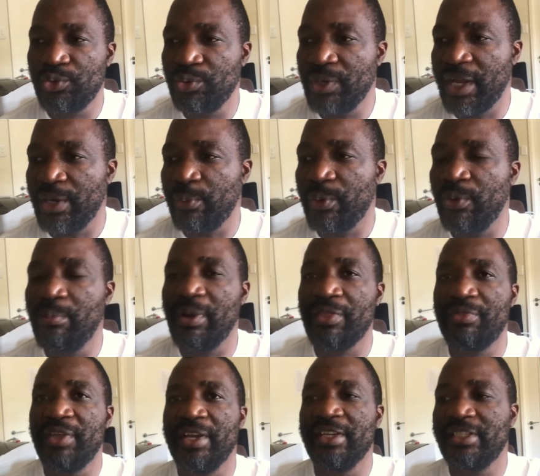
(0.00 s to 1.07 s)
and Wilbur
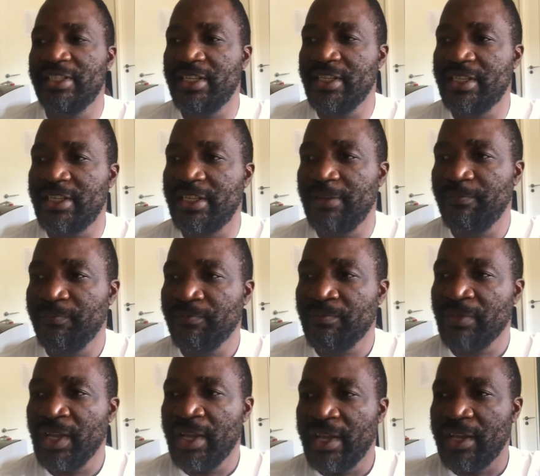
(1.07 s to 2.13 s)
36
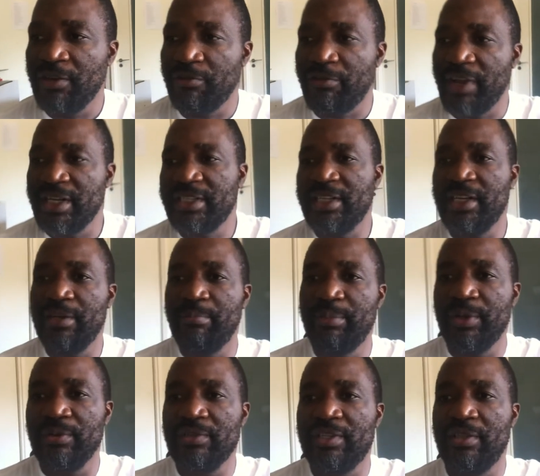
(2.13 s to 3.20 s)
invented and
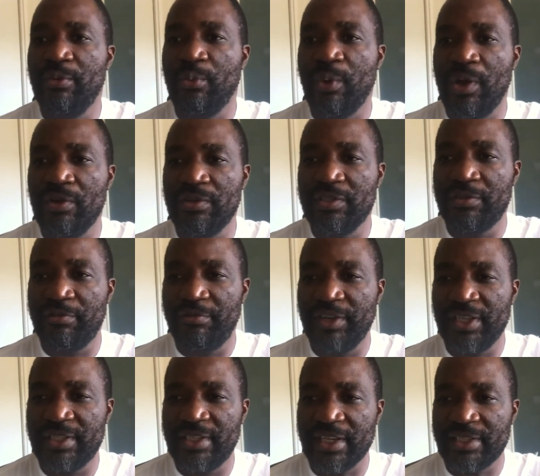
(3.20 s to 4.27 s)
built the world's
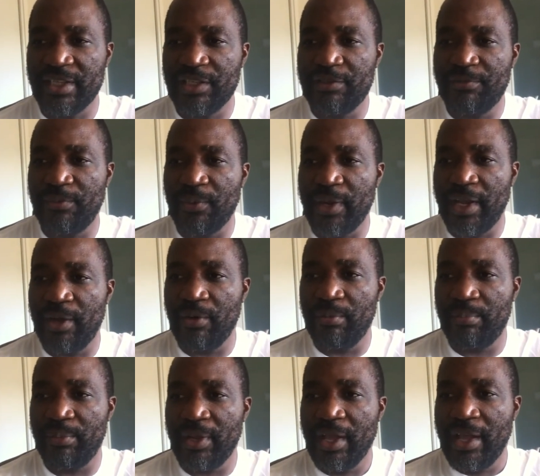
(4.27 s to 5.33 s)
first successful
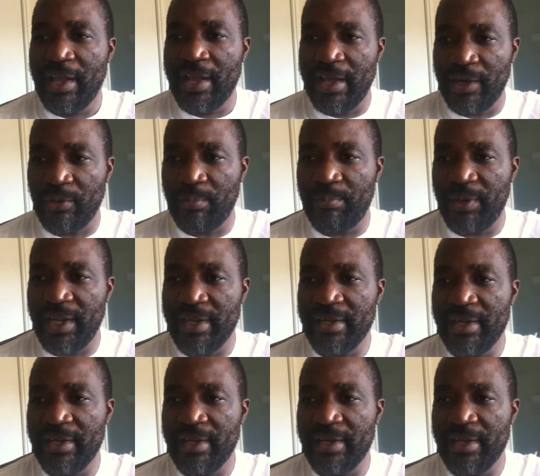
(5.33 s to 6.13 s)
aeroplane